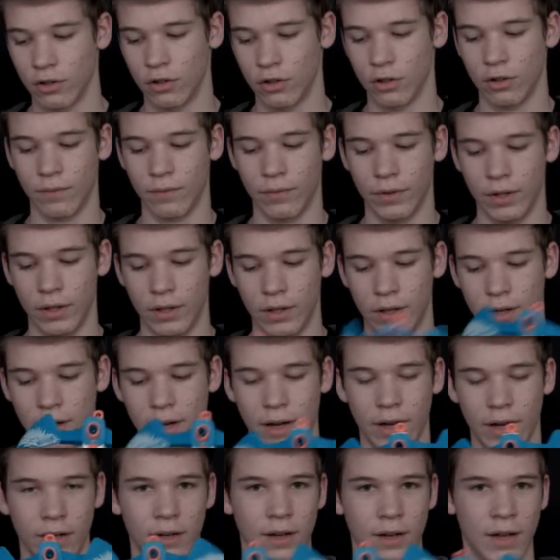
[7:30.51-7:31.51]
You can
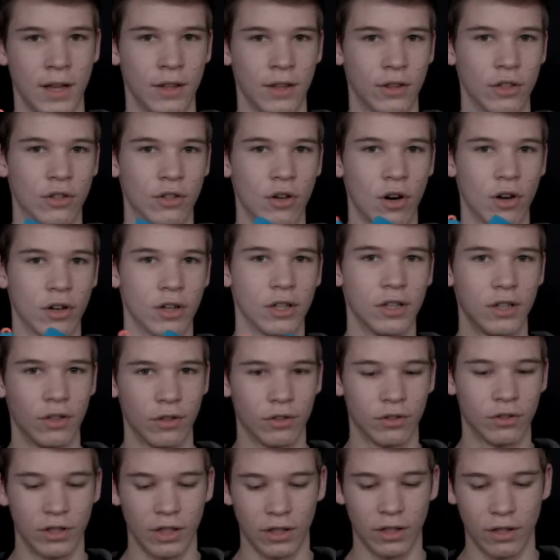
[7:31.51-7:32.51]
uh, hit the target and
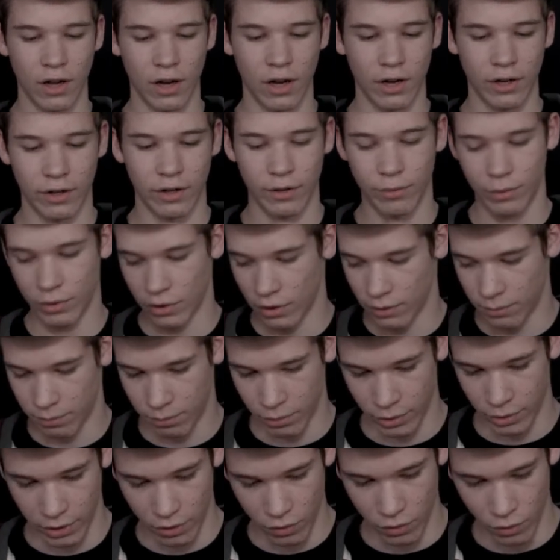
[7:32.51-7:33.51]
it'll stick on there, which is
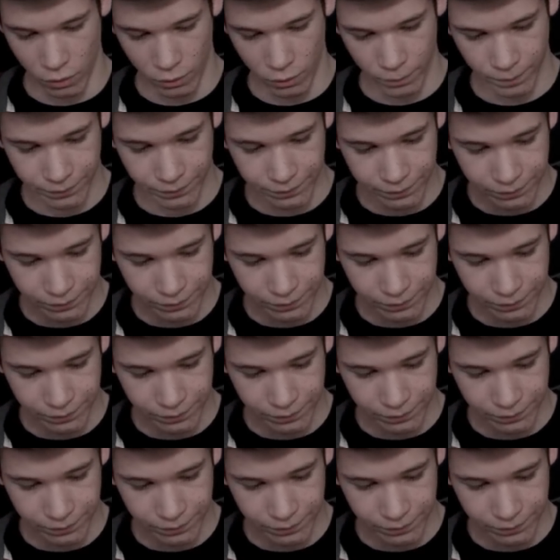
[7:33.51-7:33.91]
pretty cool.